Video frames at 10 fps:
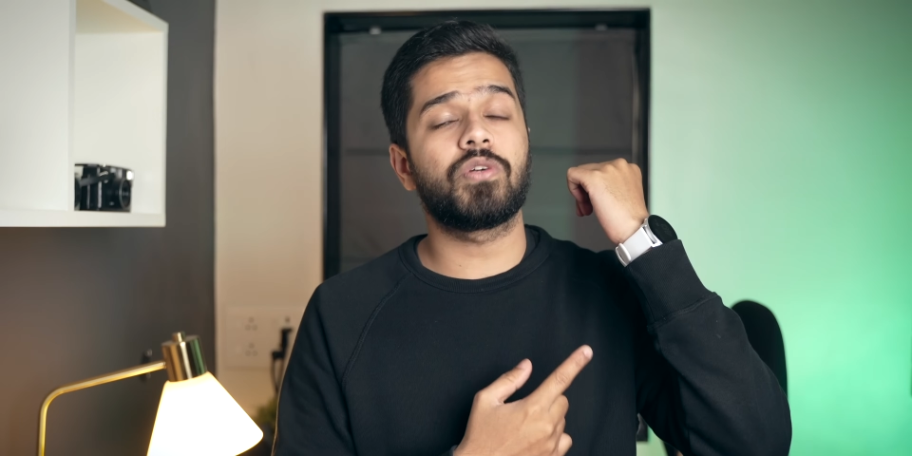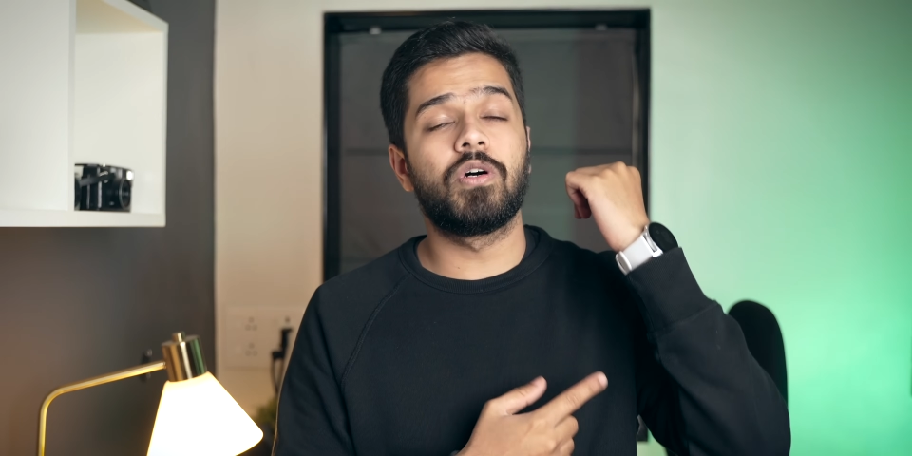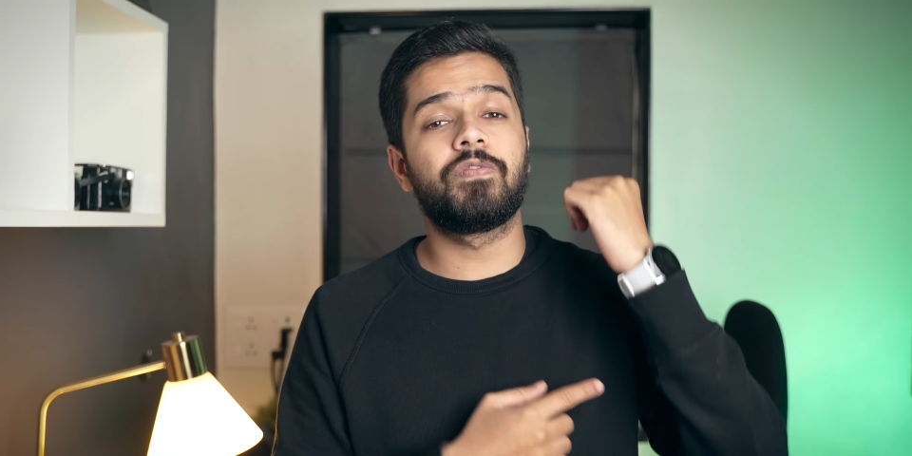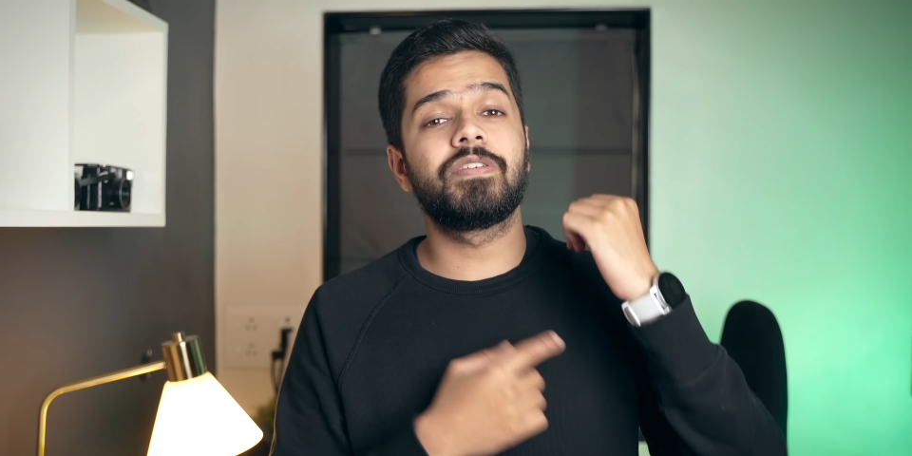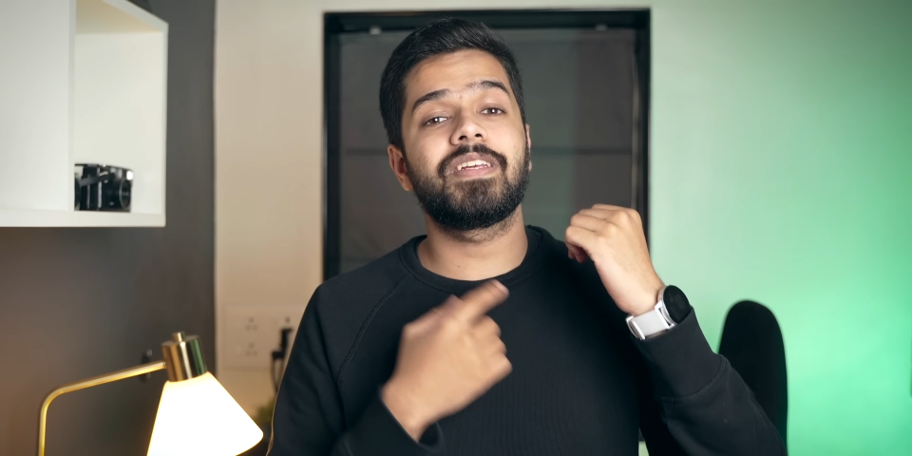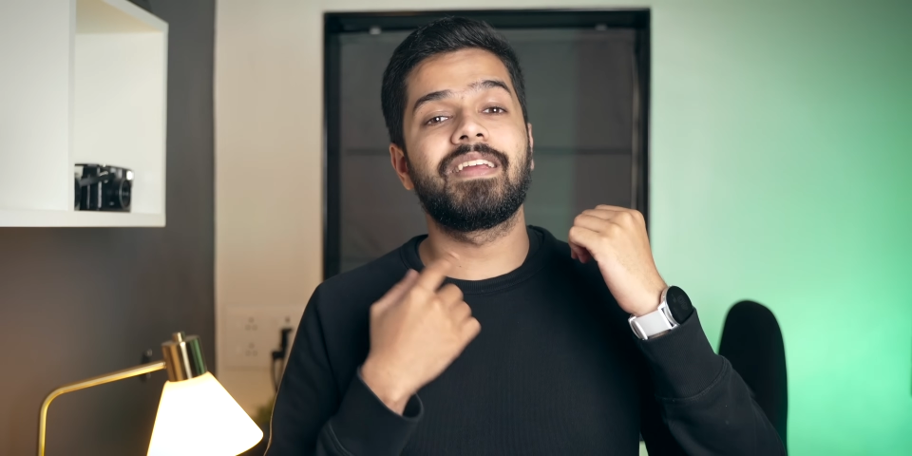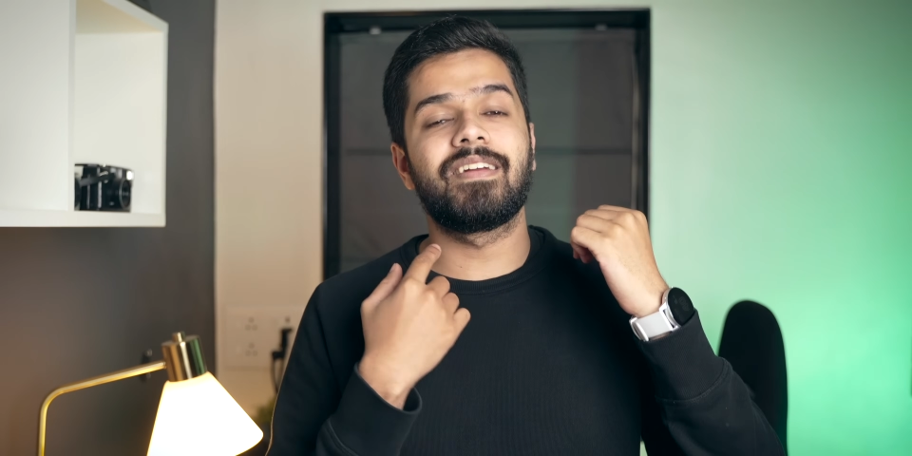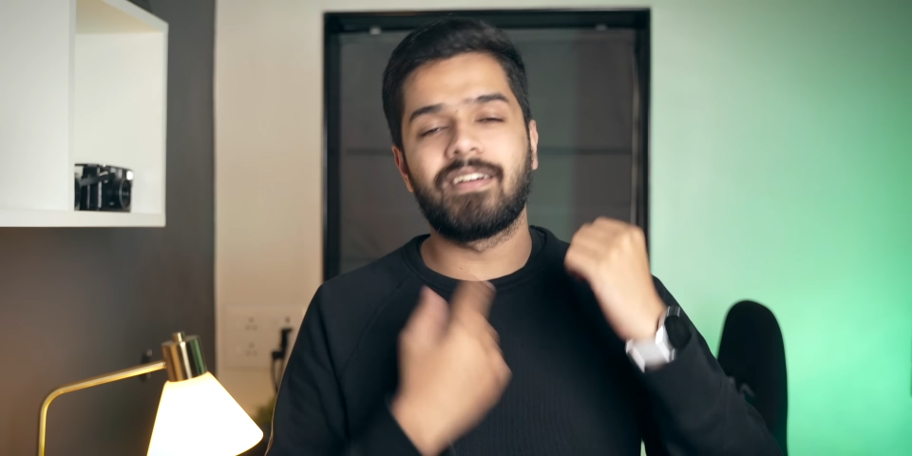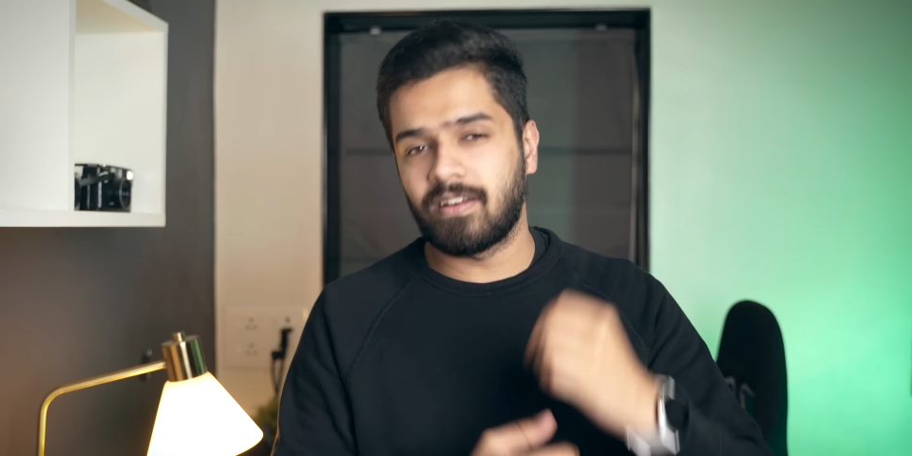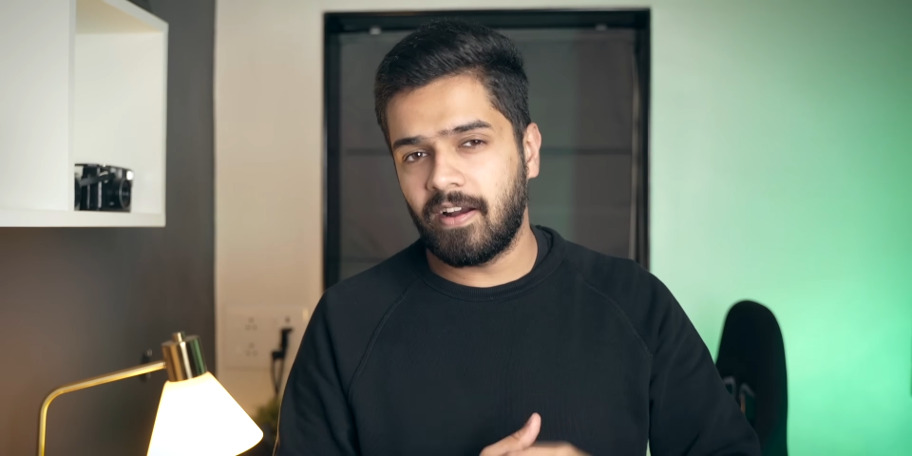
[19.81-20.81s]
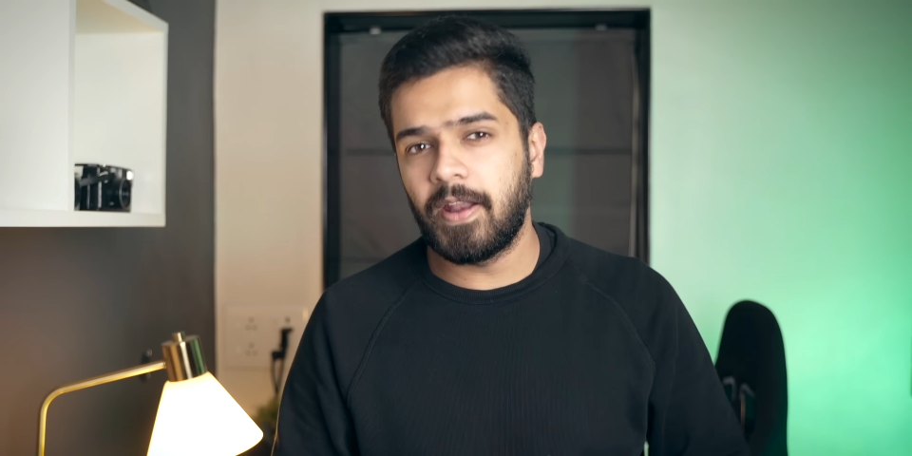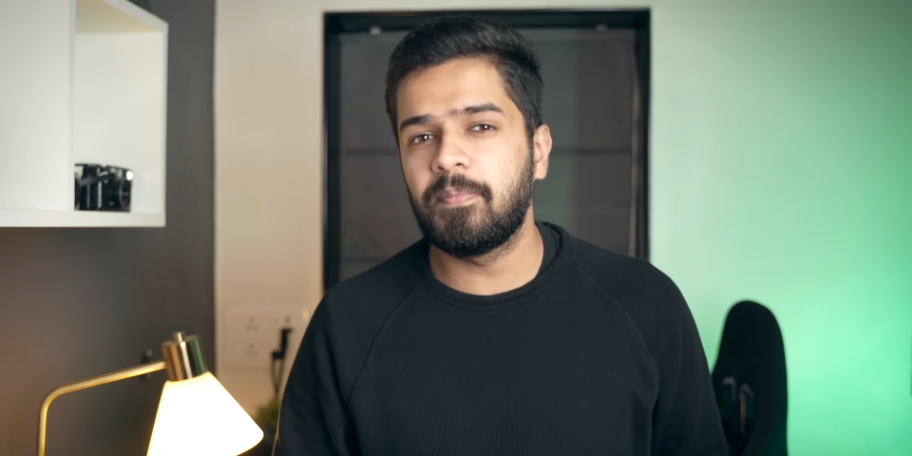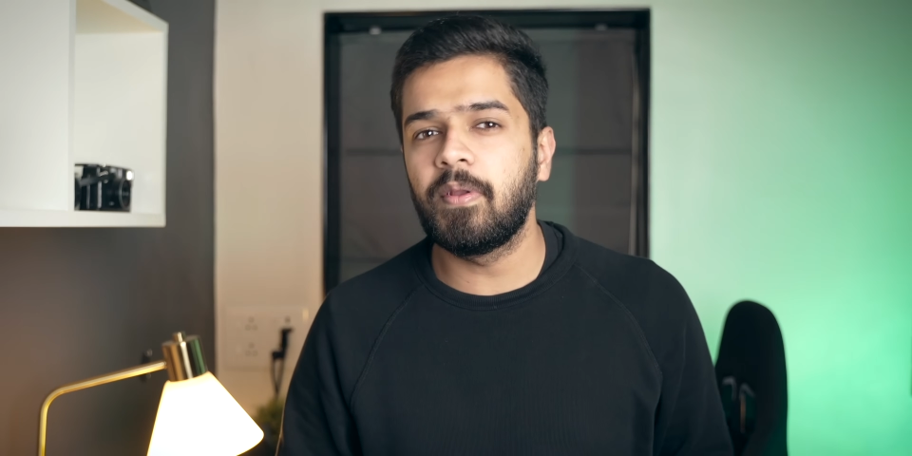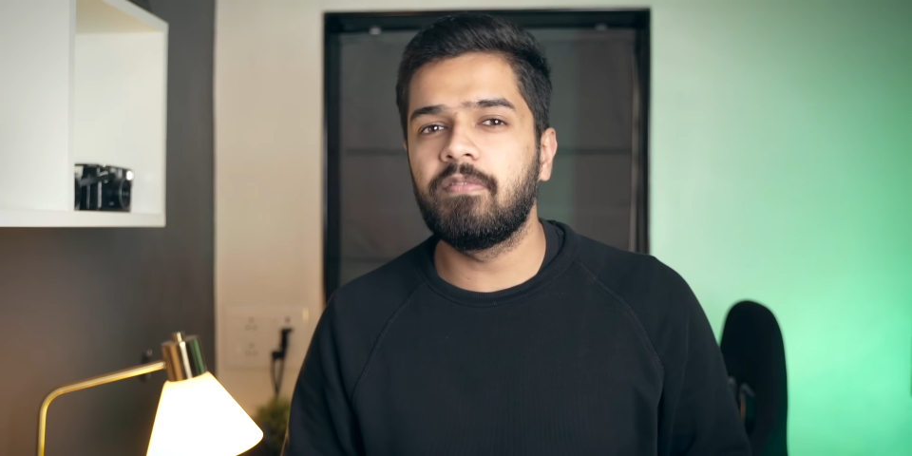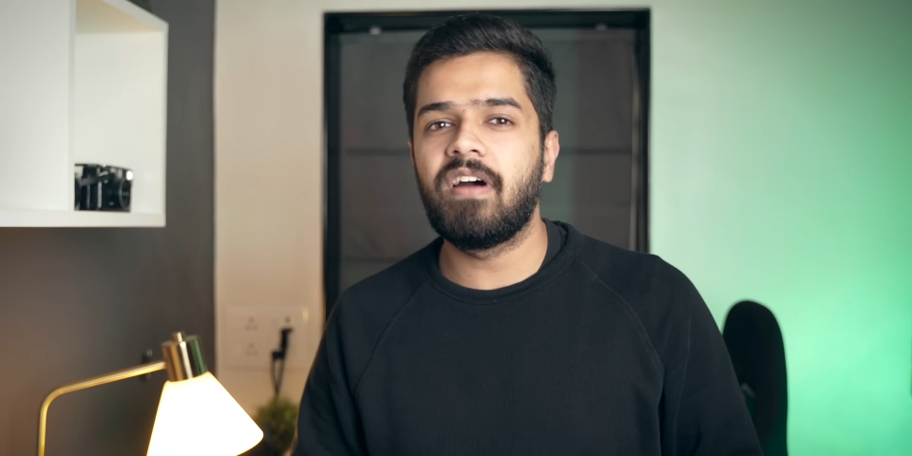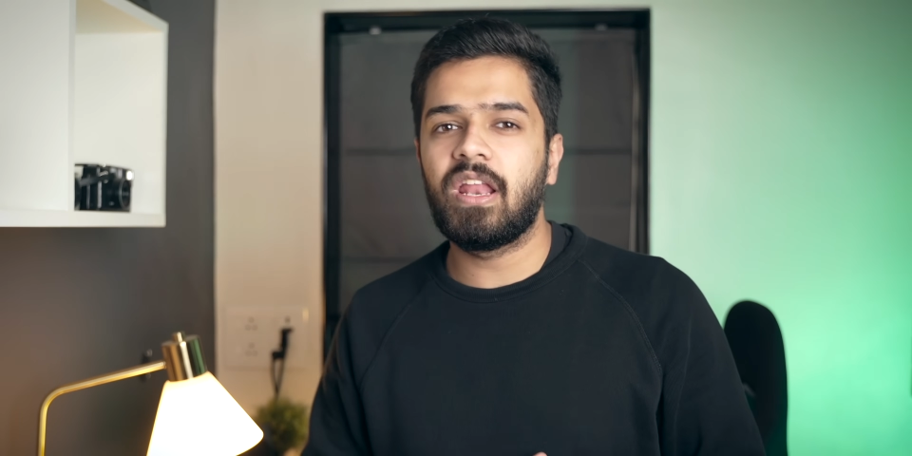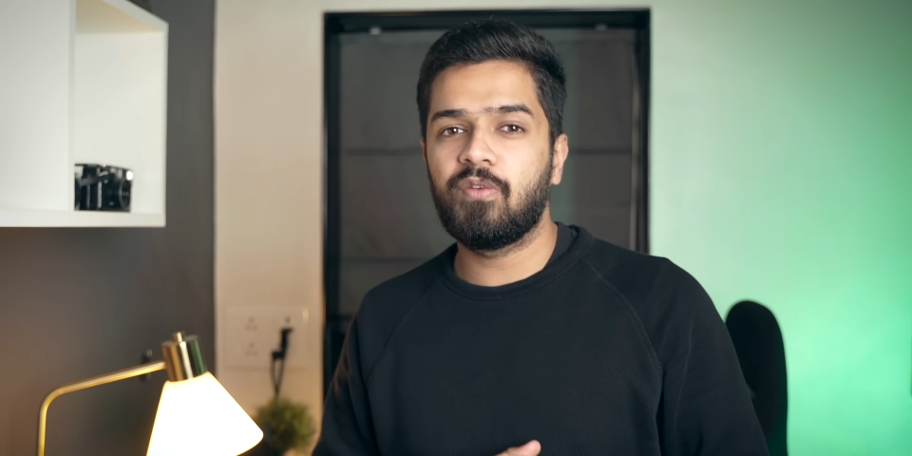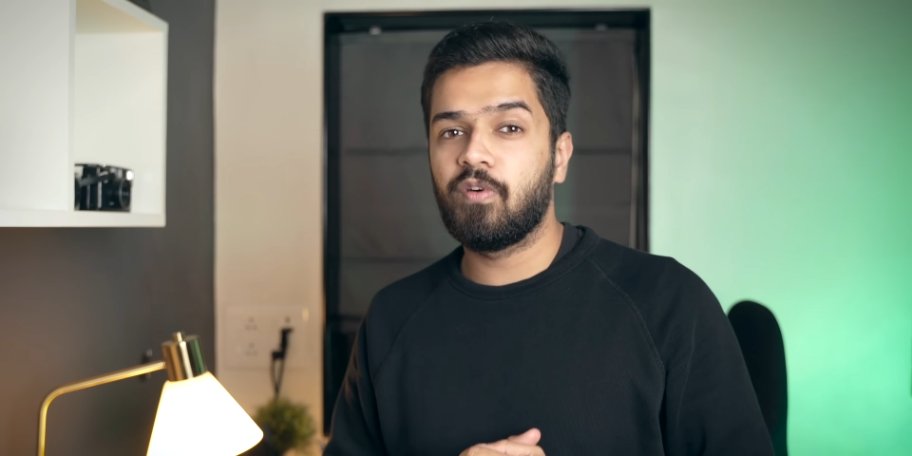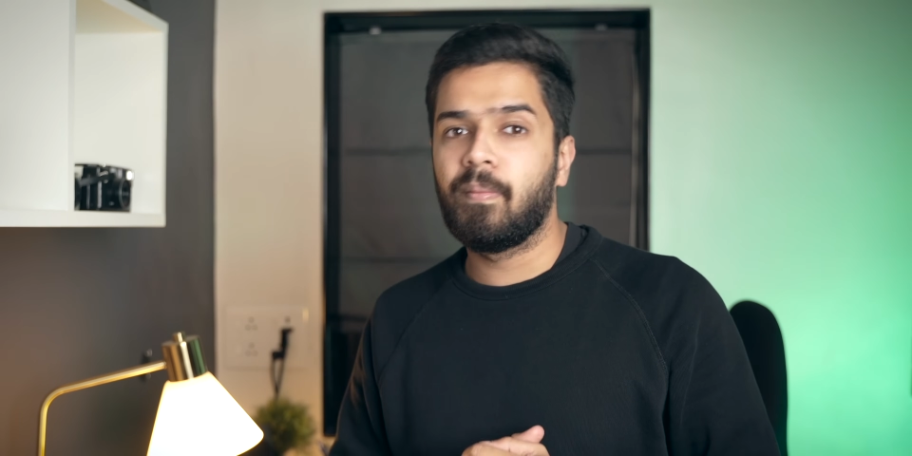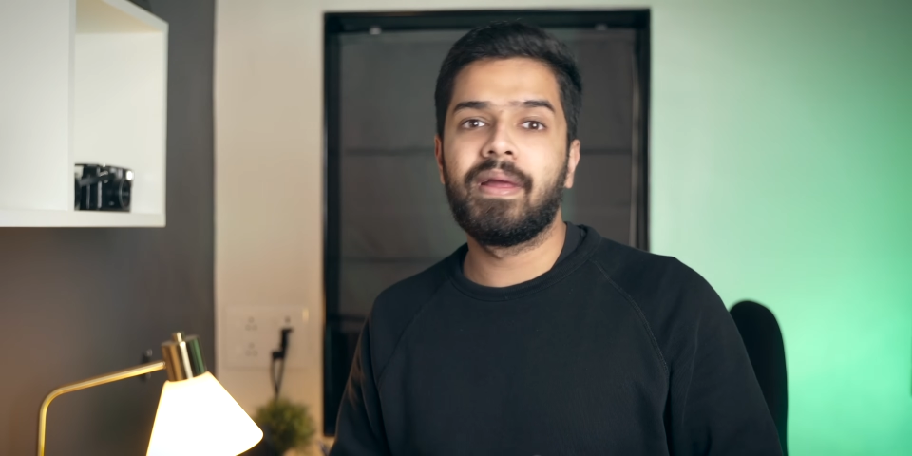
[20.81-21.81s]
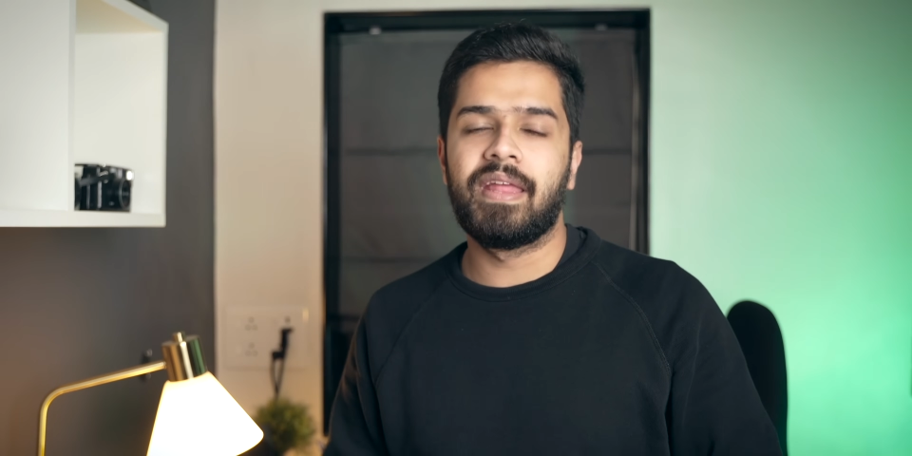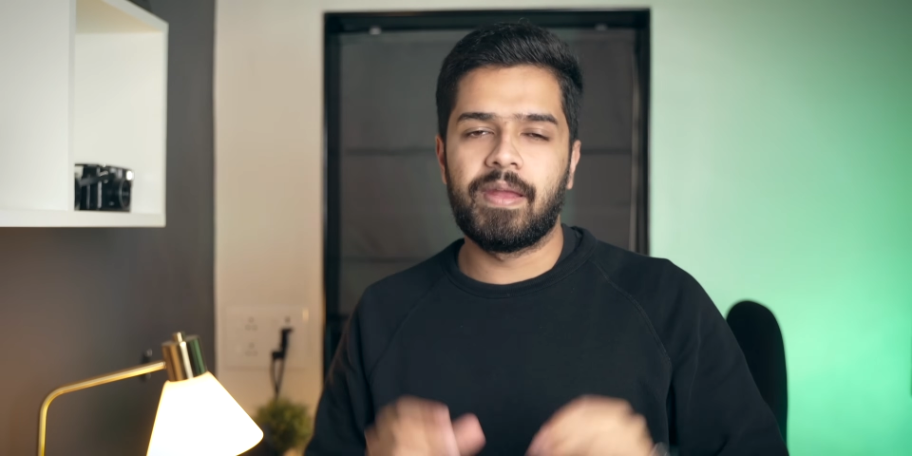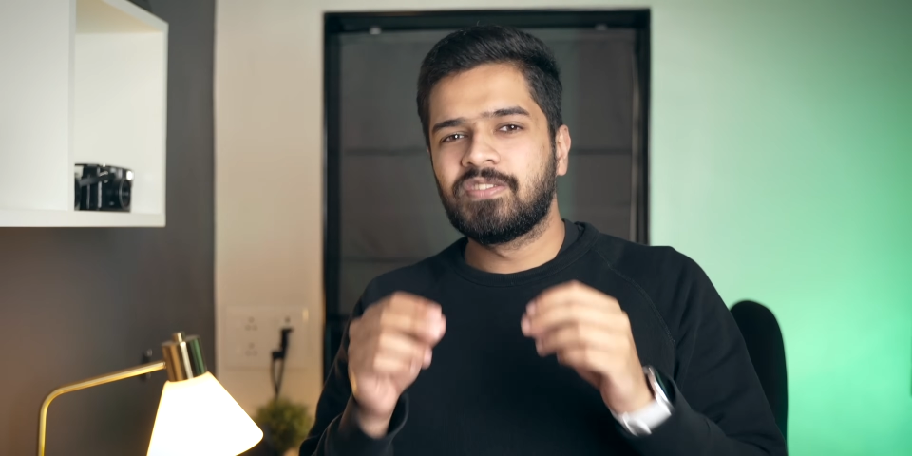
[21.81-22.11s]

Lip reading: offers incredible value for money.